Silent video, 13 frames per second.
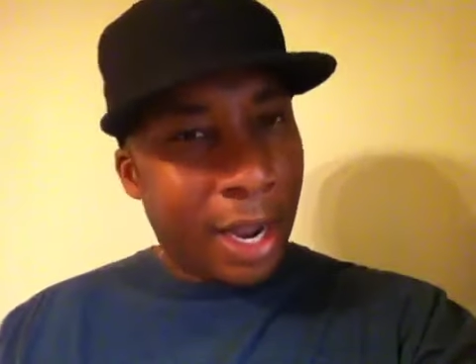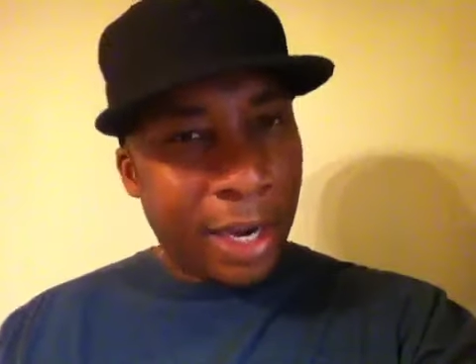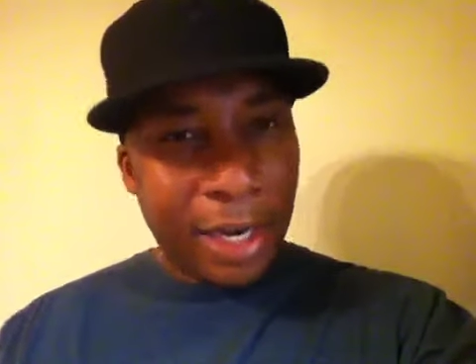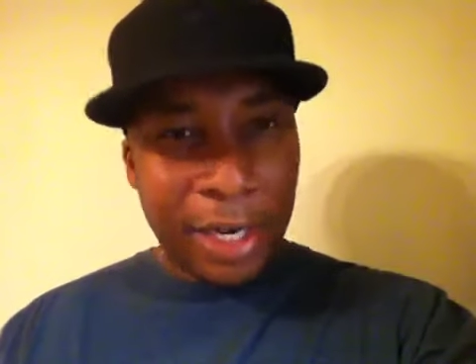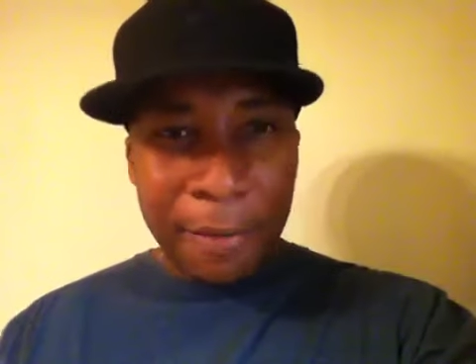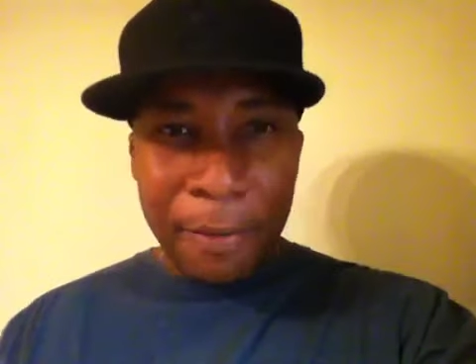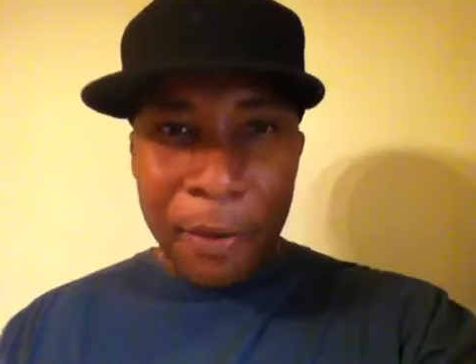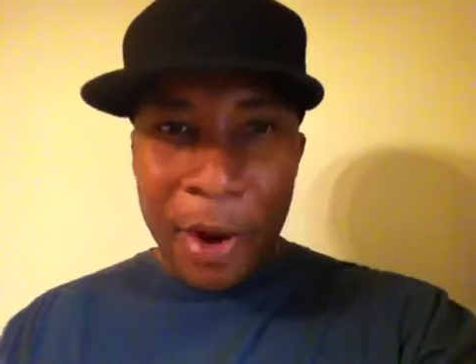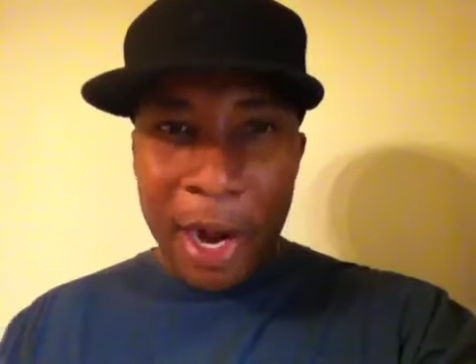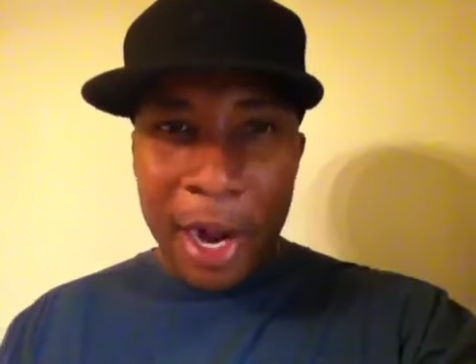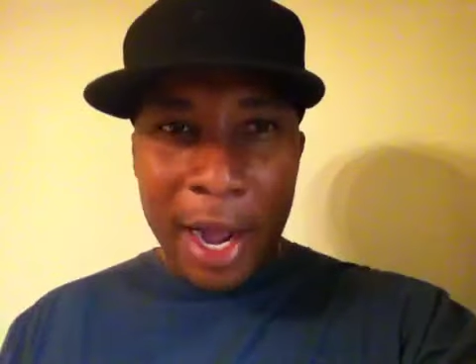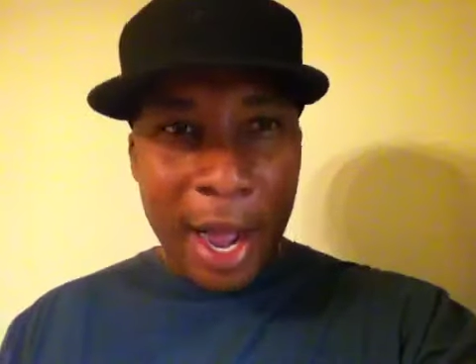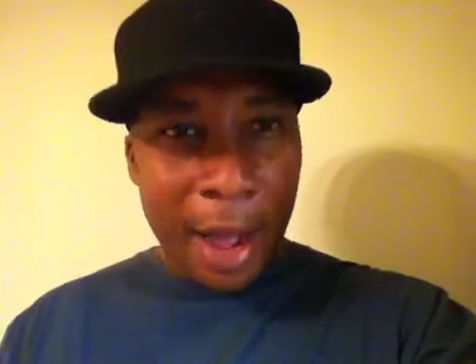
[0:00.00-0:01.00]
It's your
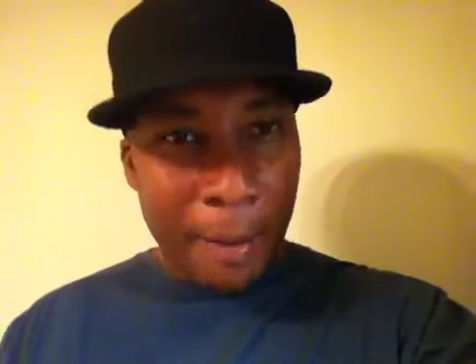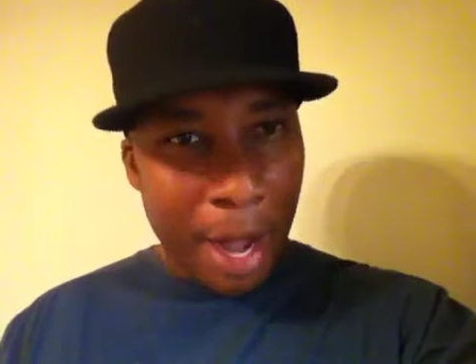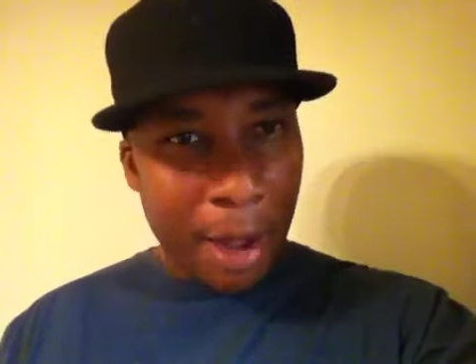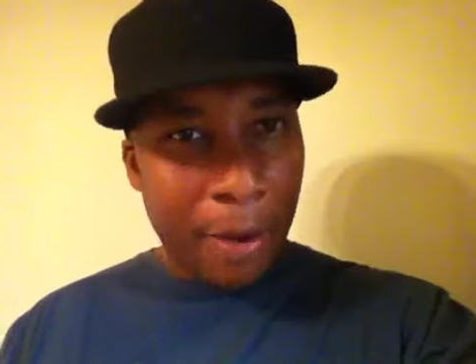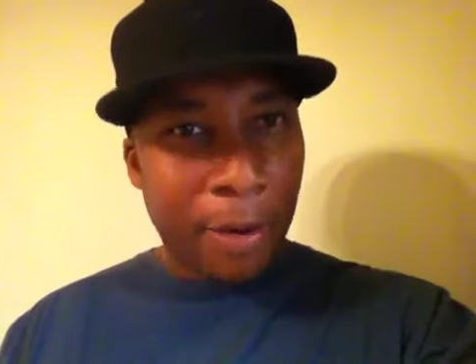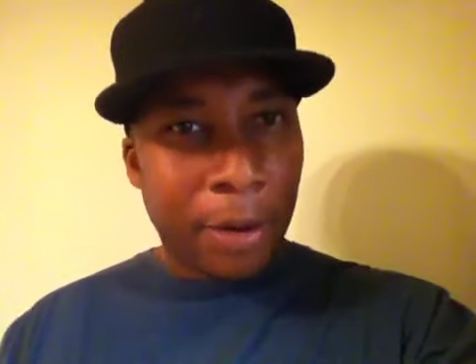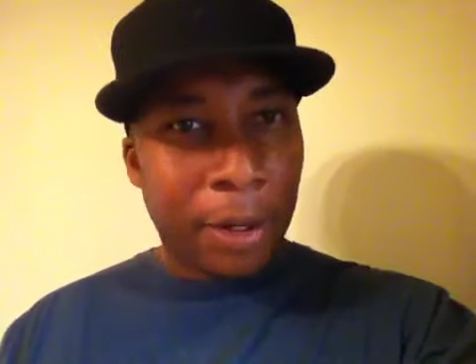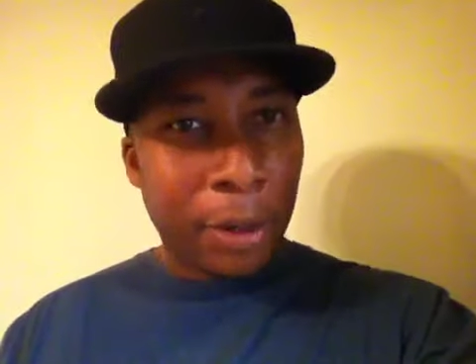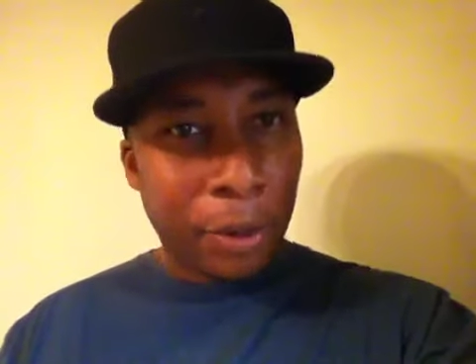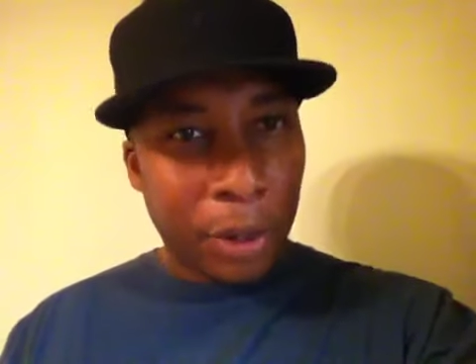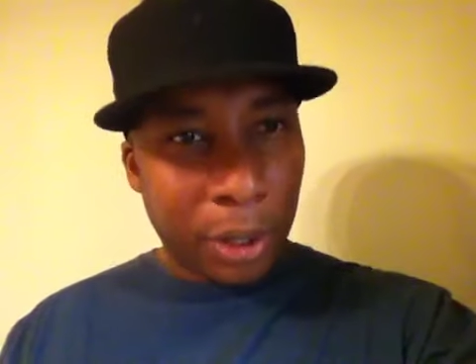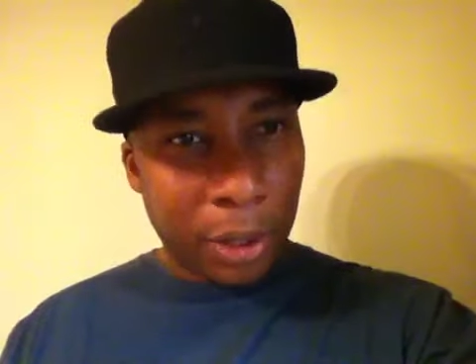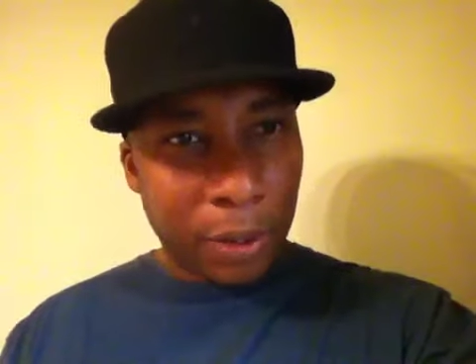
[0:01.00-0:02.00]
boy. I'm out.
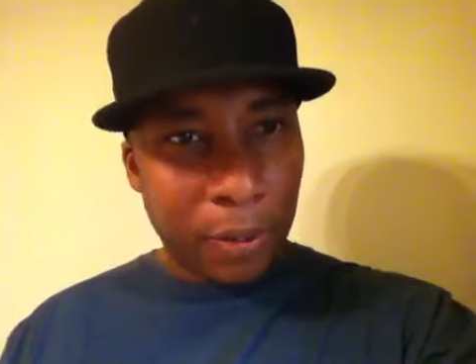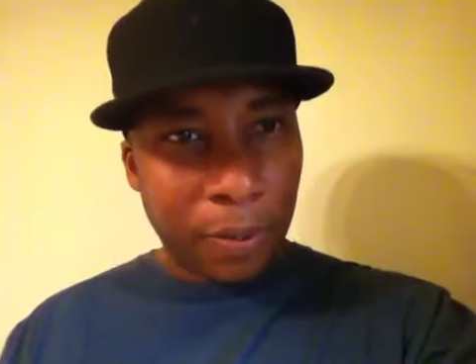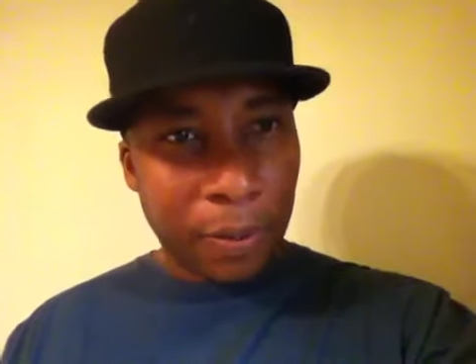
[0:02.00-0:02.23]
Deuces.